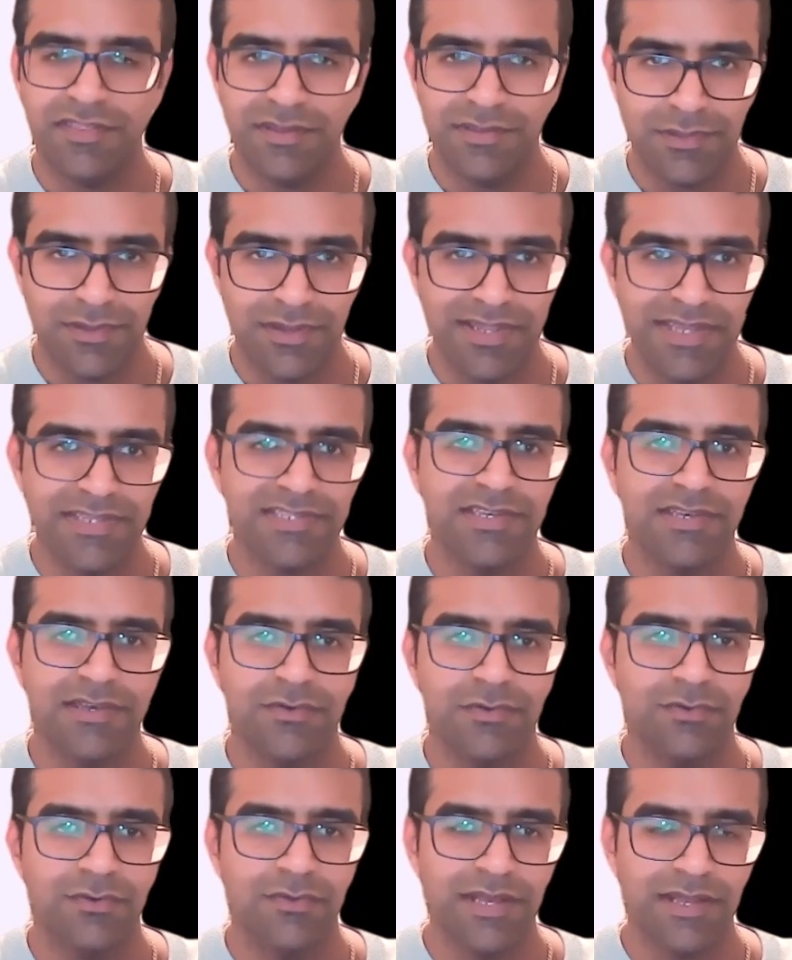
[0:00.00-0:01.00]
they'll do it later,
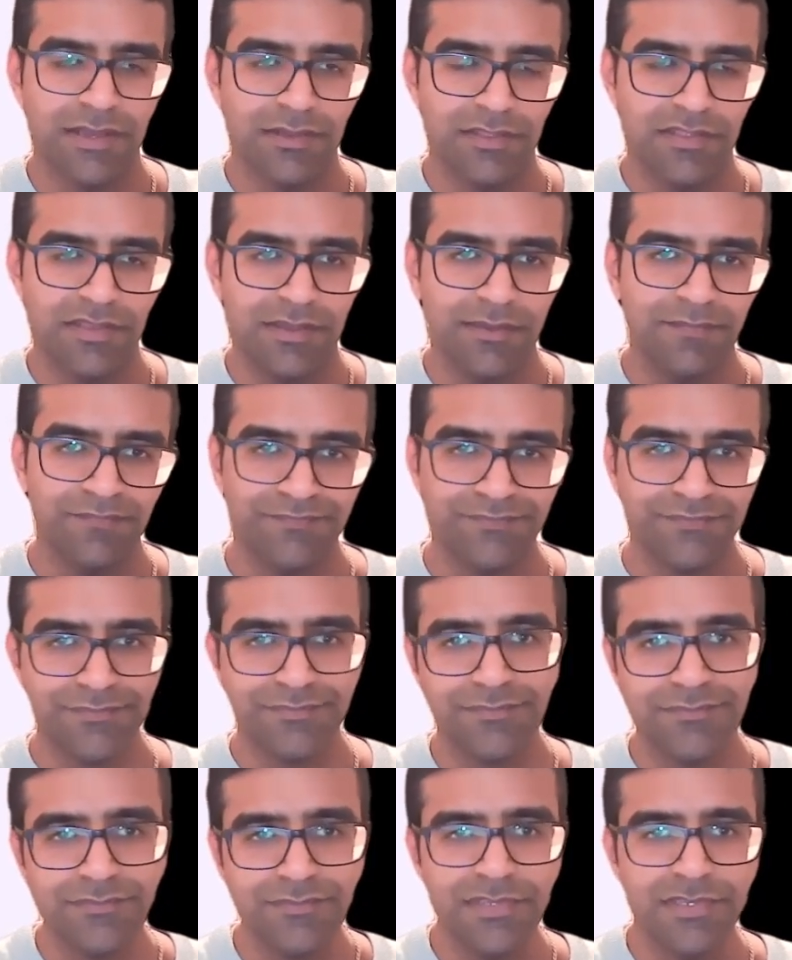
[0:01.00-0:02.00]
all that kind of thing.
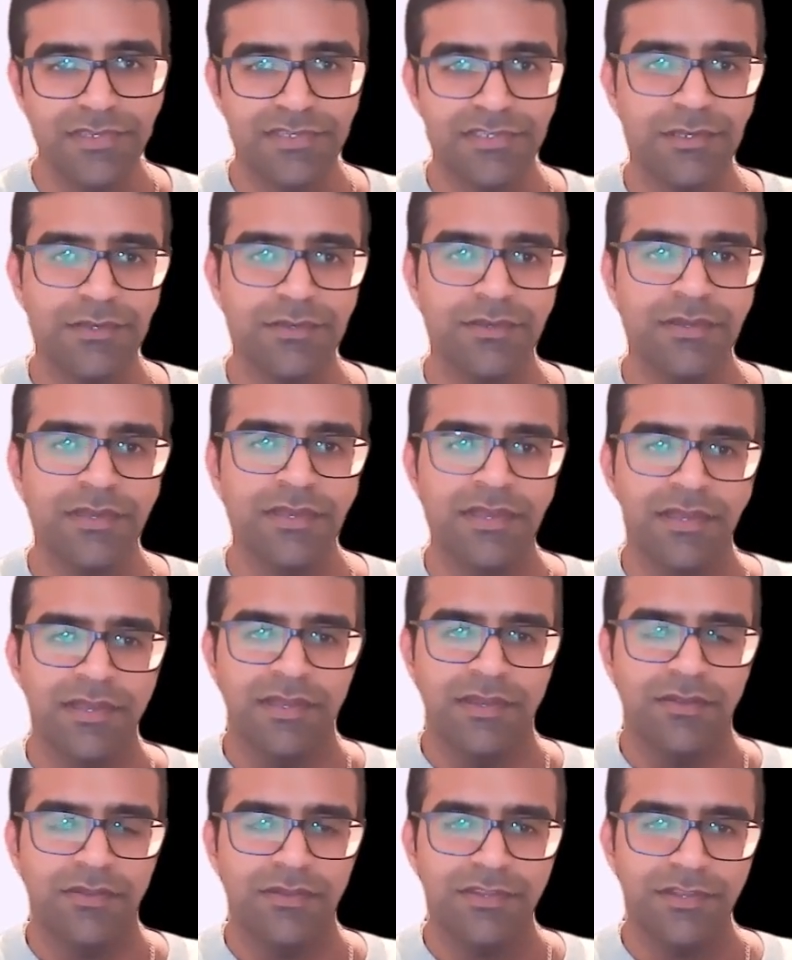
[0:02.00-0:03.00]
So
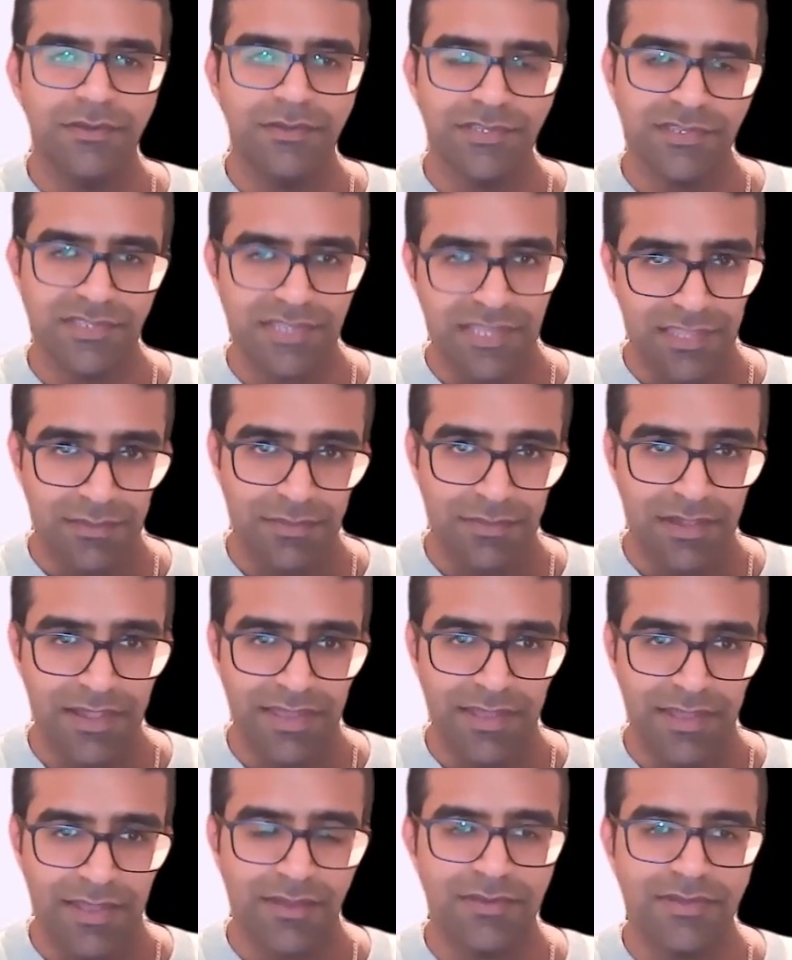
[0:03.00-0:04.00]
don't just send them a
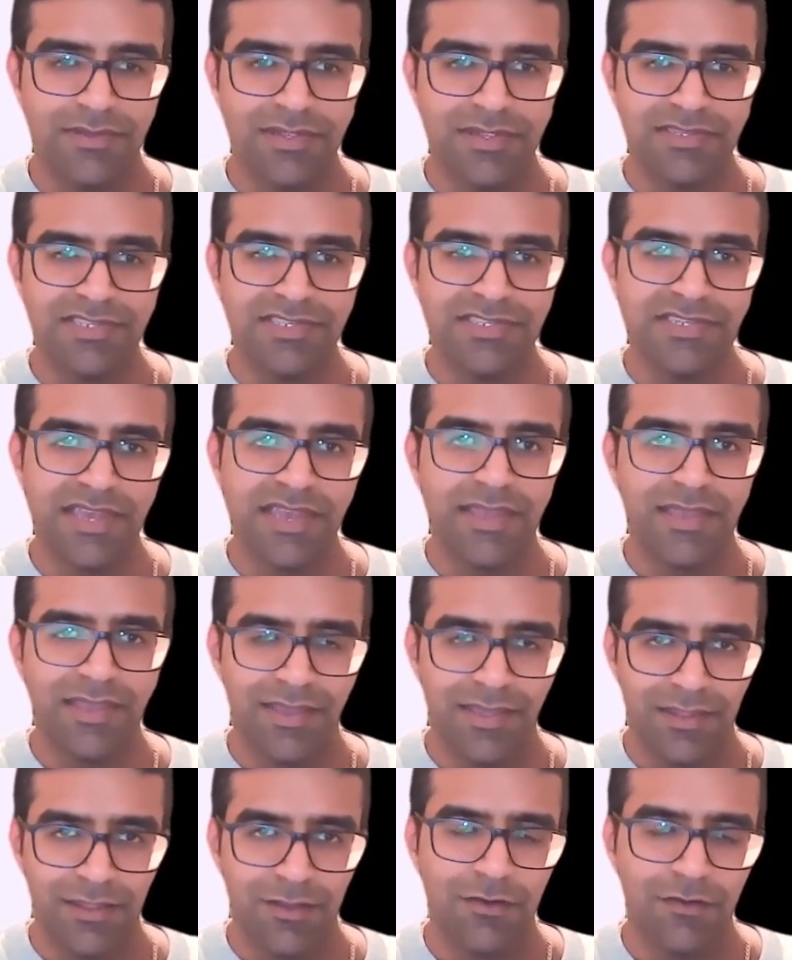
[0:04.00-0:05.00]
link. Stay
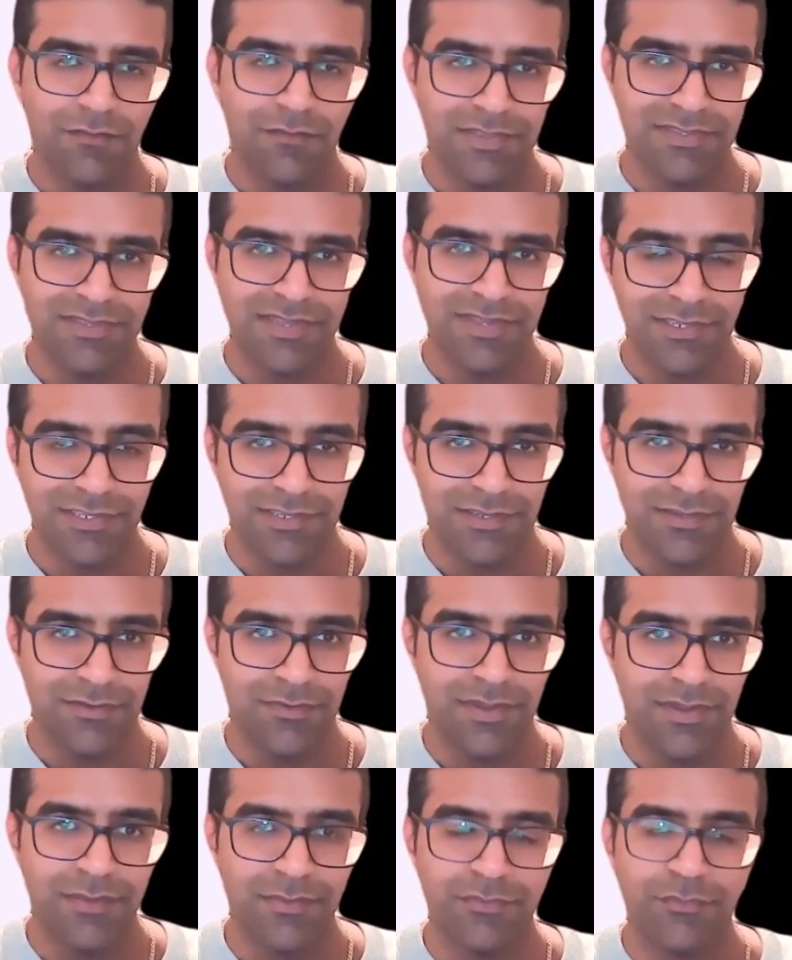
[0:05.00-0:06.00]
in conversation,
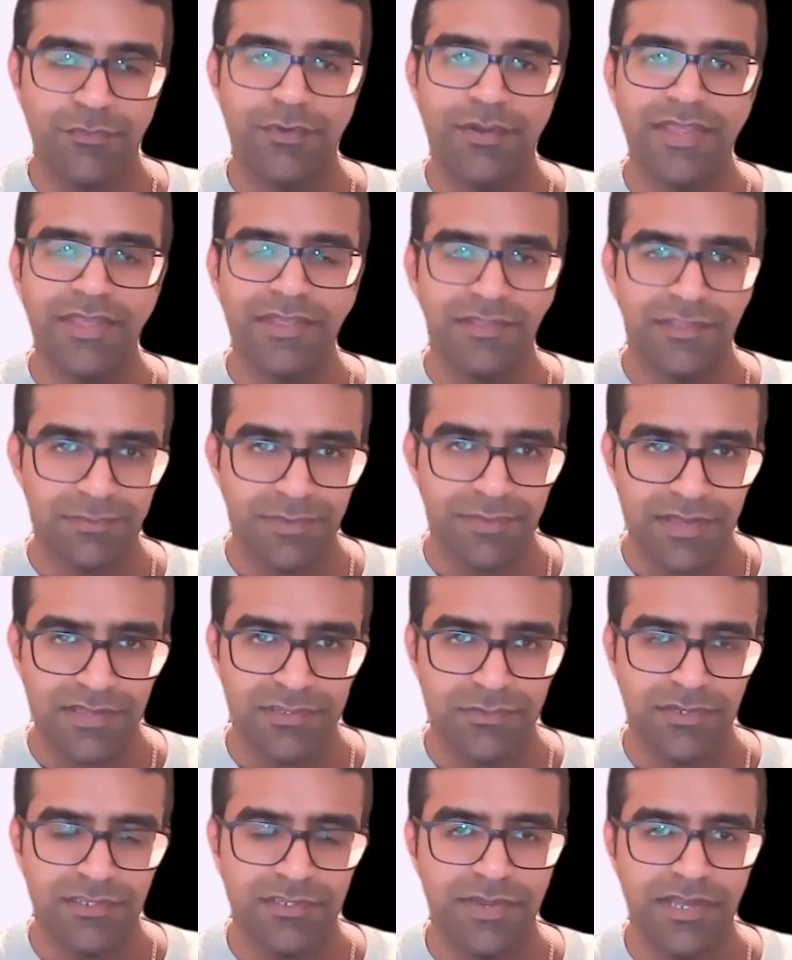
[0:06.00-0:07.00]
right? We've created this
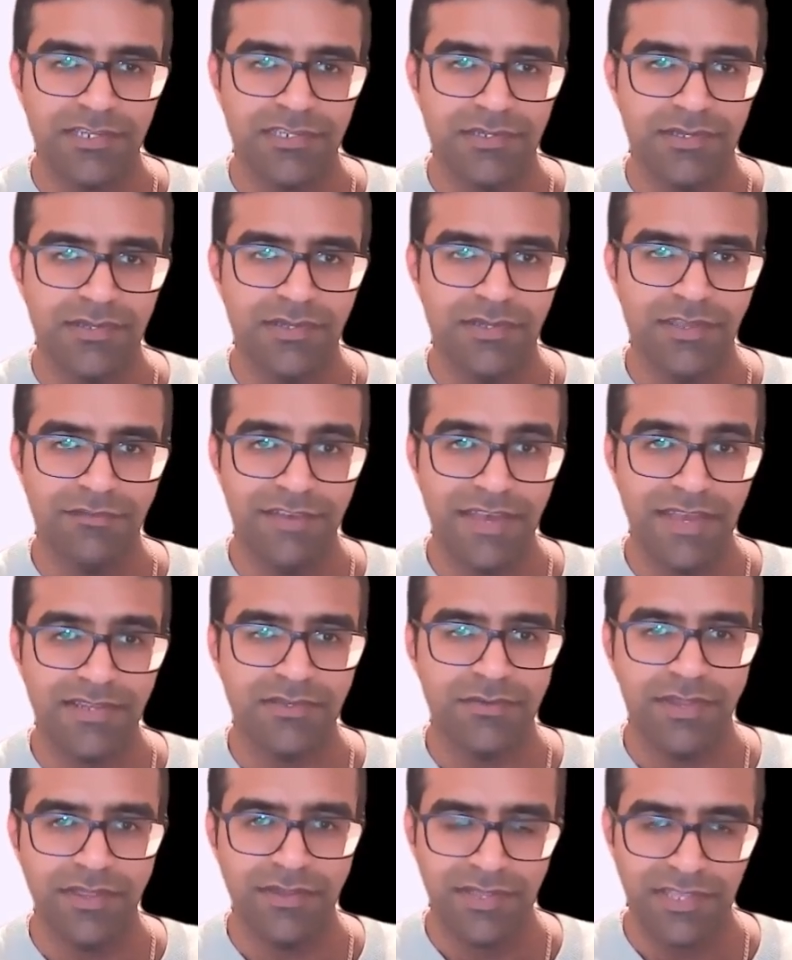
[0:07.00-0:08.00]
personal interaction effect,
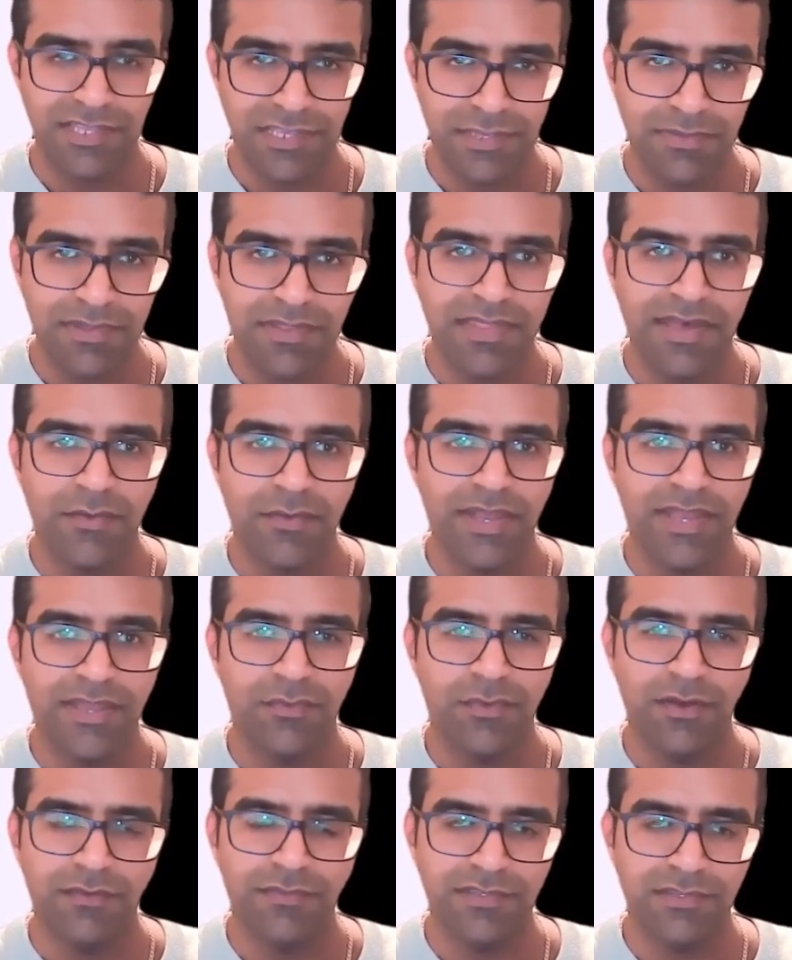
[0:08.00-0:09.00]
right? Keep it that way
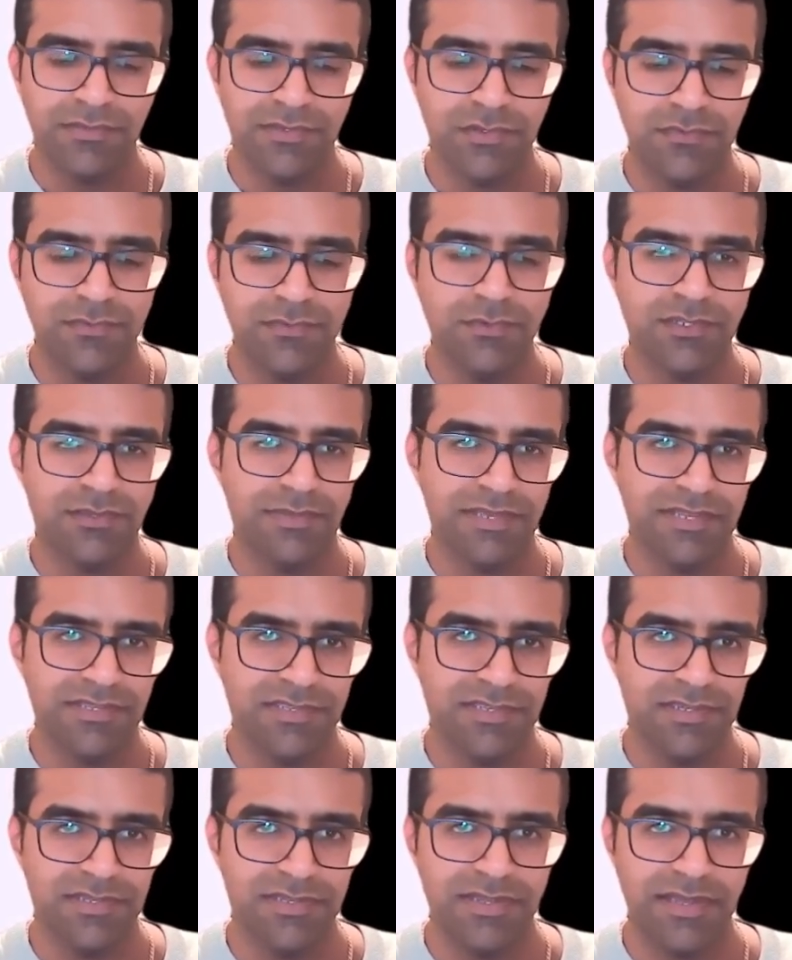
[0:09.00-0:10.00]
rather than some sort of
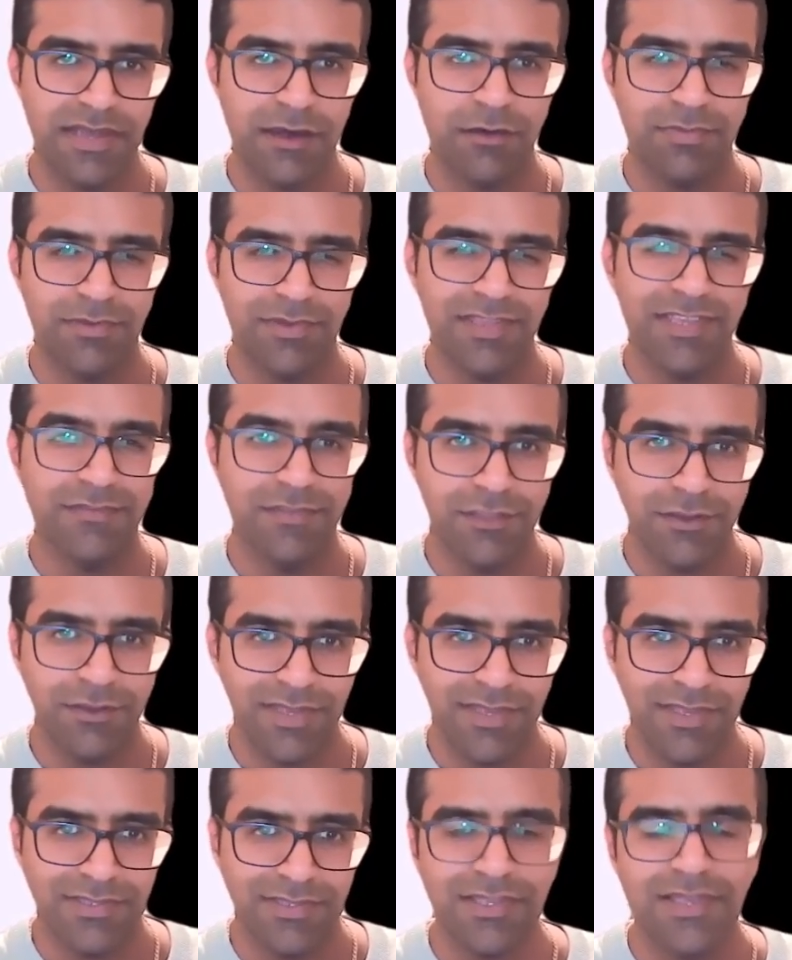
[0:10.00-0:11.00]
automated output, even though
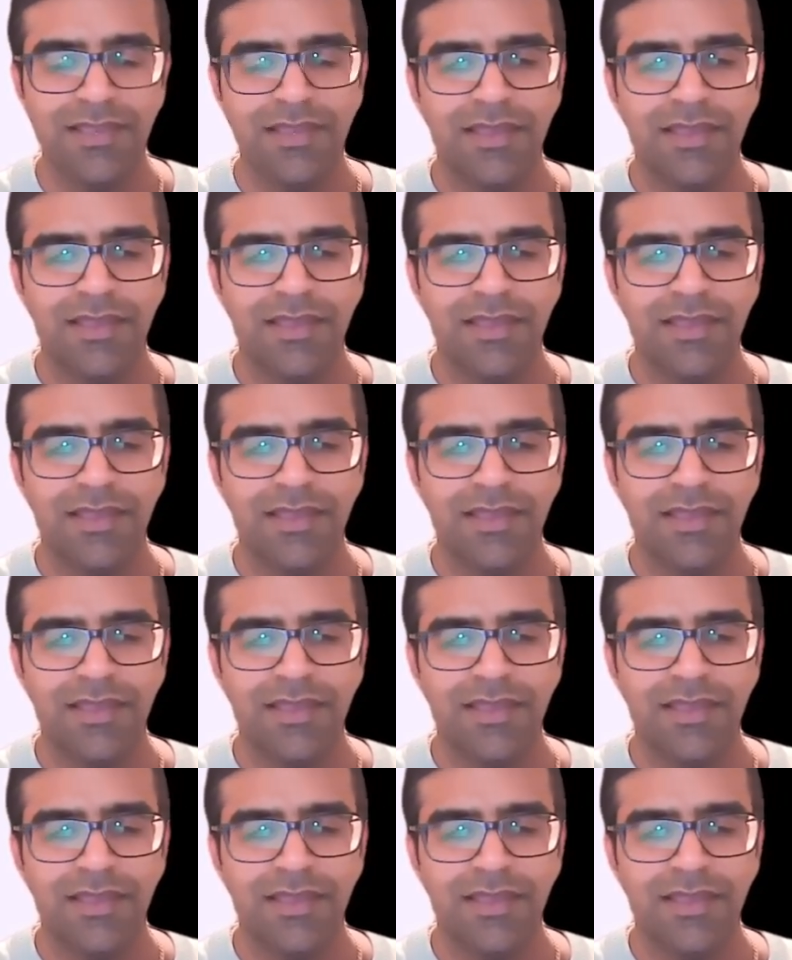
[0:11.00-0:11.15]
it is.